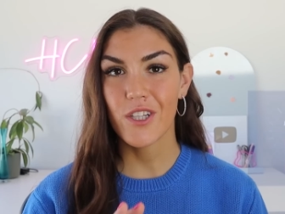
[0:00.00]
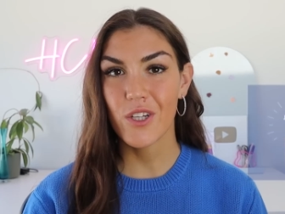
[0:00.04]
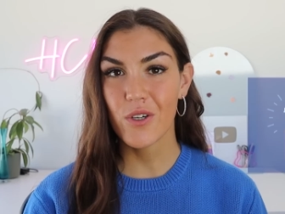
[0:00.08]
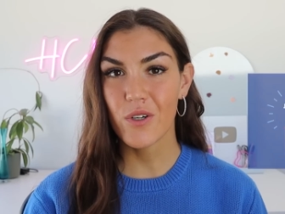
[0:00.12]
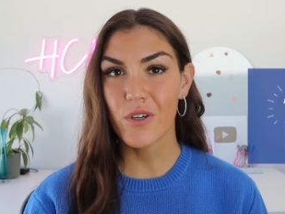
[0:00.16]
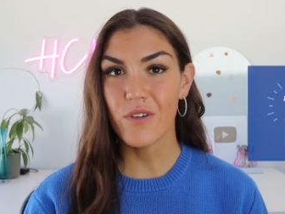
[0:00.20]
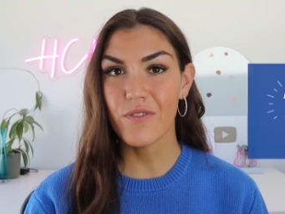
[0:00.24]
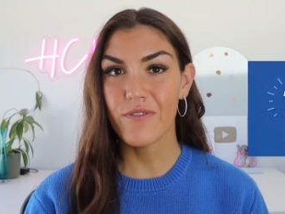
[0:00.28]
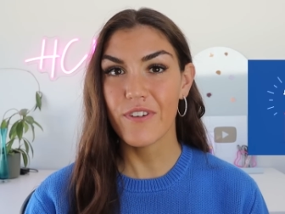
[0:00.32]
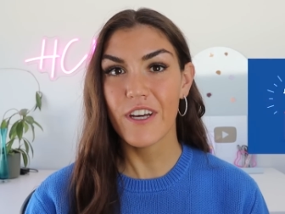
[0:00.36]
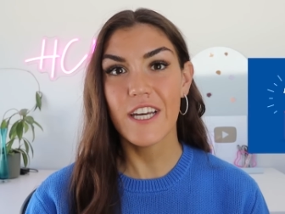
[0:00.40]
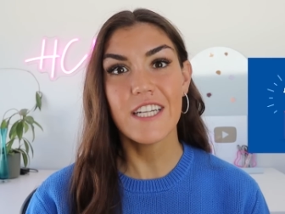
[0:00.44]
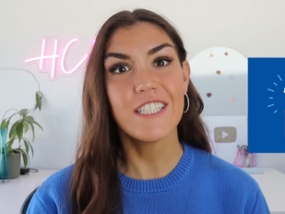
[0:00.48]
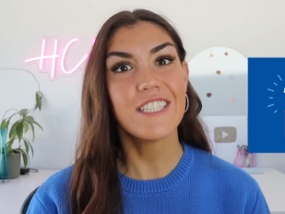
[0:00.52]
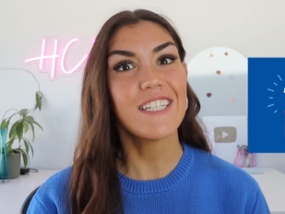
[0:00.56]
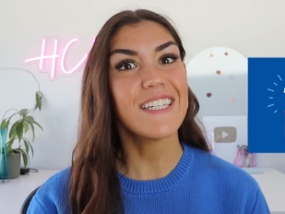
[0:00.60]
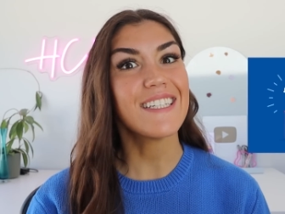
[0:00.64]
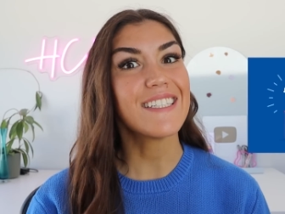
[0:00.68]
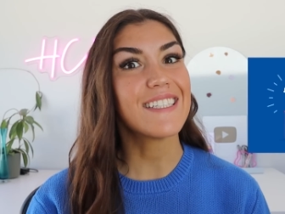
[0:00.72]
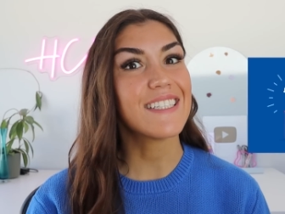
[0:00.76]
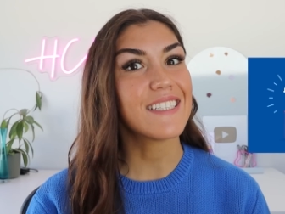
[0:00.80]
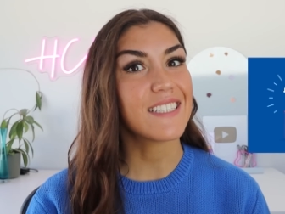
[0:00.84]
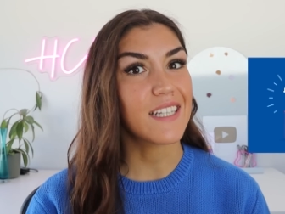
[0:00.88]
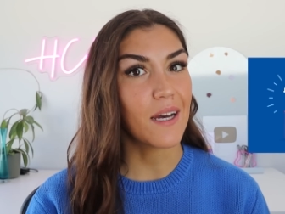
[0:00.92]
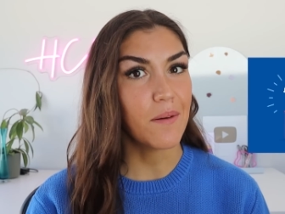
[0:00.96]
Glucophage
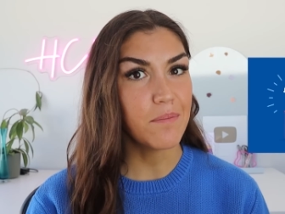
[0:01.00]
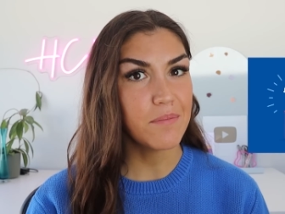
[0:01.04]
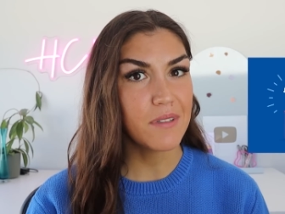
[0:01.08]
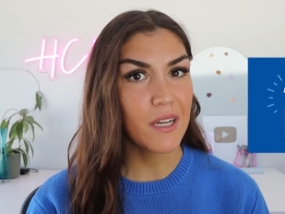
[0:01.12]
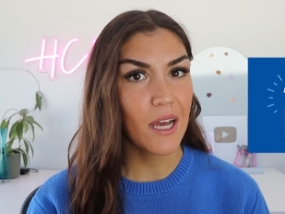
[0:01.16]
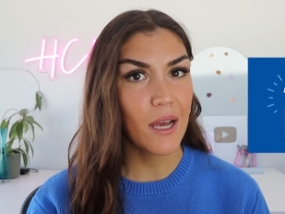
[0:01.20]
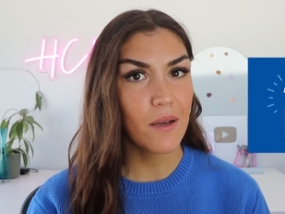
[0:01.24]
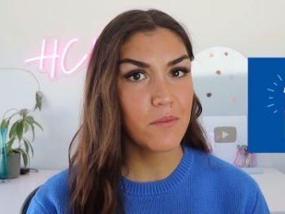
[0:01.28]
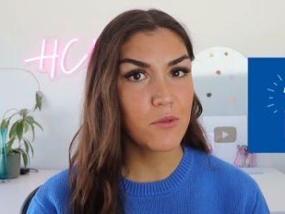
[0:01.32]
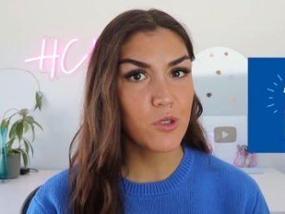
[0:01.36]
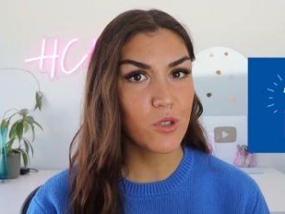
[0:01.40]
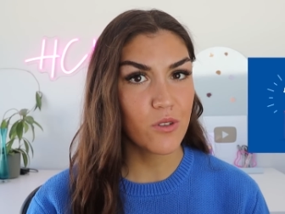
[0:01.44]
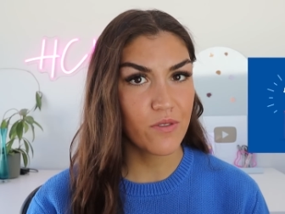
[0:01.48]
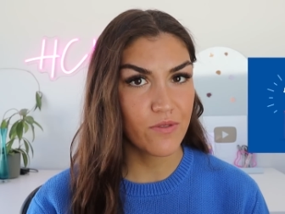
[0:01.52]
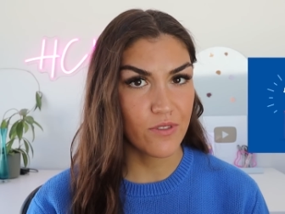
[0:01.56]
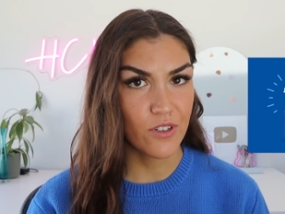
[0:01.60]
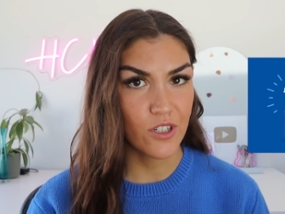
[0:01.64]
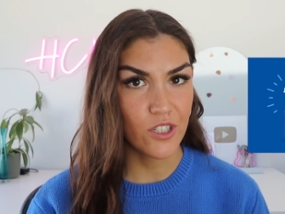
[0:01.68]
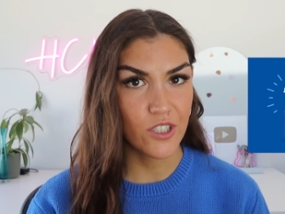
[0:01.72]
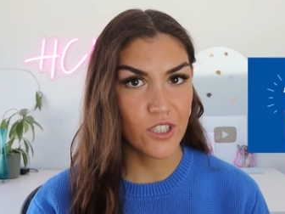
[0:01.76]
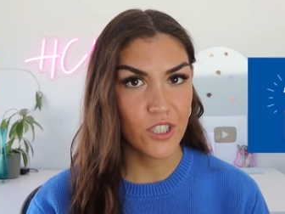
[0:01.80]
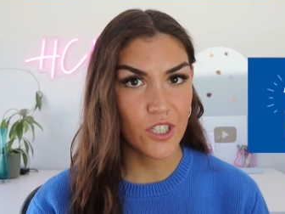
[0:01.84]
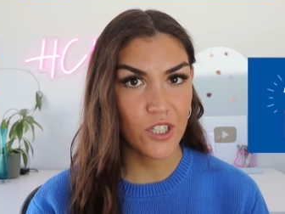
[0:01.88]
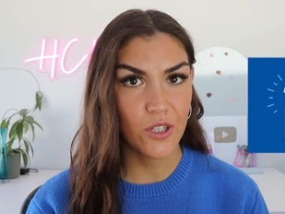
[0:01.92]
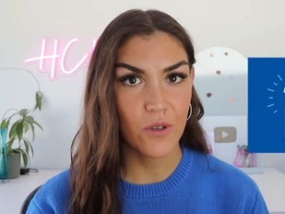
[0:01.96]
is sometimes
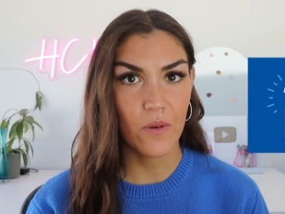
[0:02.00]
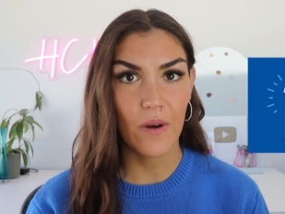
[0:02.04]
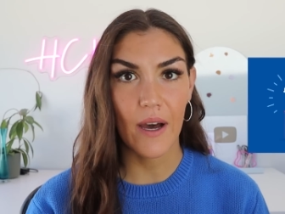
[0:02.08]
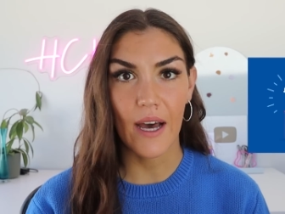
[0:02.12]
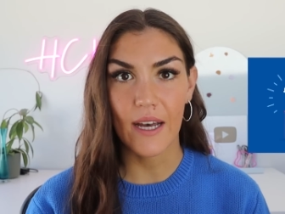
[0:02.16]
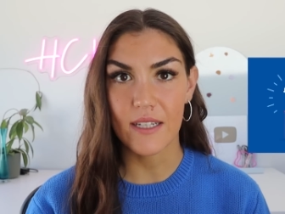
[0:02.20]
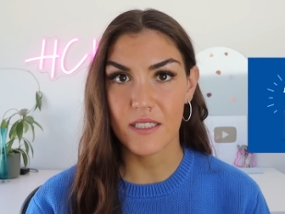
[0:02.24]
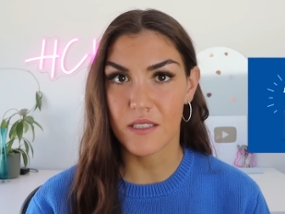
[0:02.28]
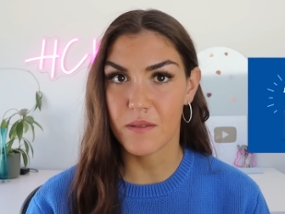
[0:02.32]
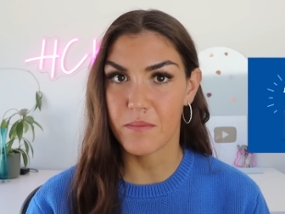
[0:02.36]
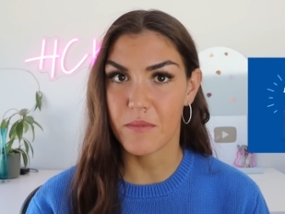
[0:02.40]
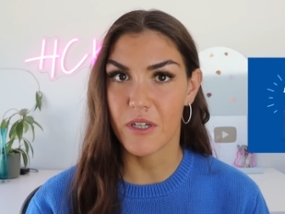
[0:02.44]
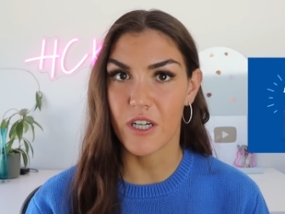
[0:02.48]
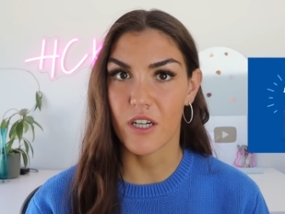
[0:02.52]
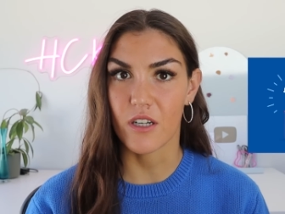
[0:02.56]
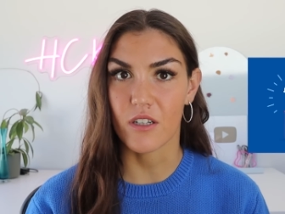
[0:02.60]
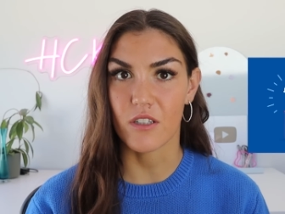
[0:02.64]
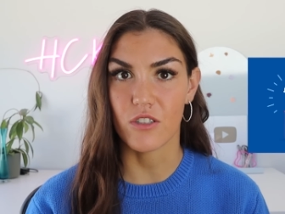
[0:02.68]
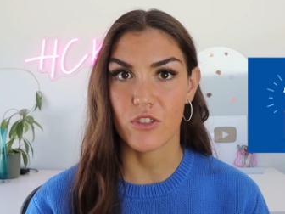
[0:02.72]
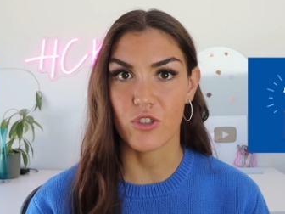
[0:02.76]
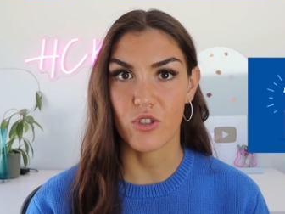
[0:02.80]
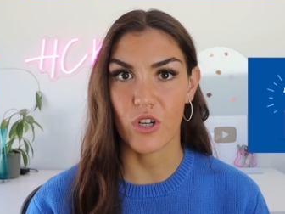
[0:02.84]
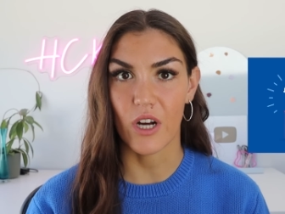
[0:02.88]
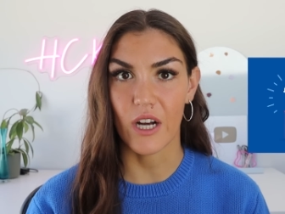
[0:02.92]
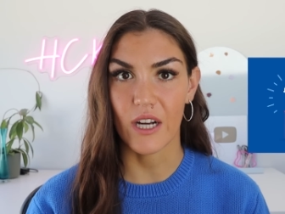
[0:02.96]
referred to as a
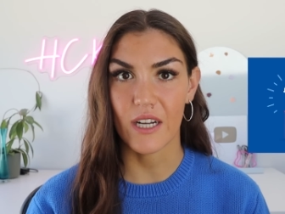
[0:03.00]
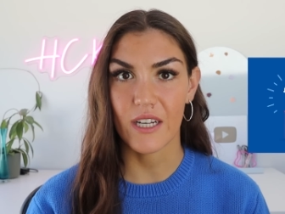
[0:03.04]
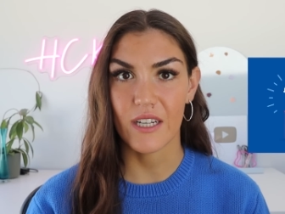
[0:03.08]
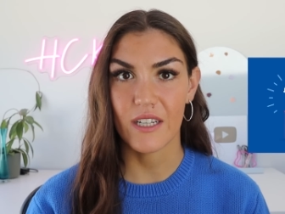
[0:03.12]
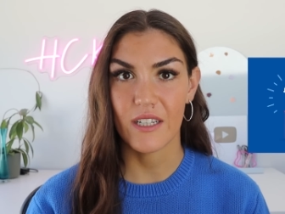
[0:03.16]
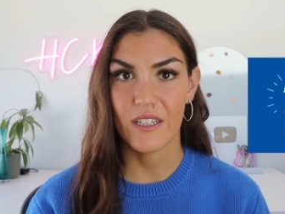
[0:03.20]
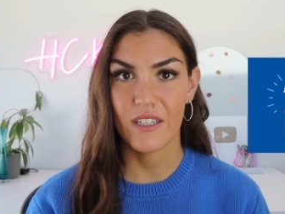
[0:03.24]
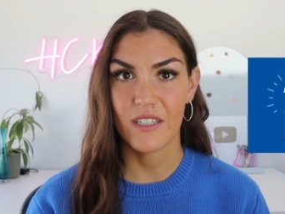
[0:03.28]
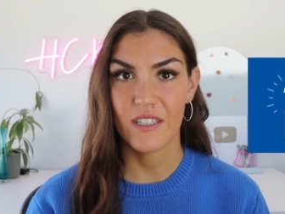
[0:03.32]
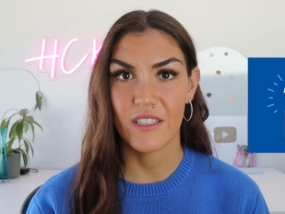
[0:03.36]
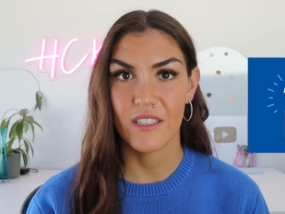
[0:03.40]
miracle drug.